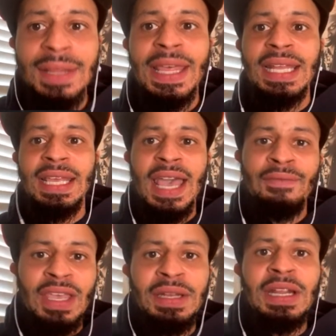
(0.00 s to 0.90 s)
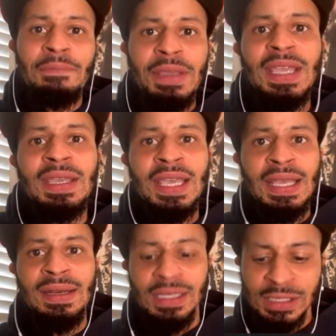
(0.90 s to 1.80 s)
that have ended up being
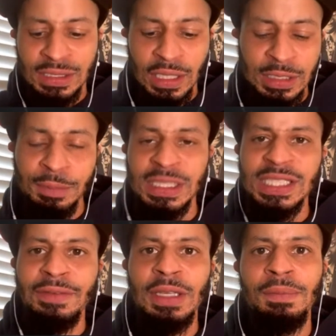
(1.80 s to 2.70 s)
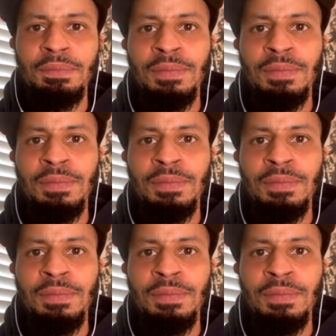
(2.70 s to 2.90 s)
in a specific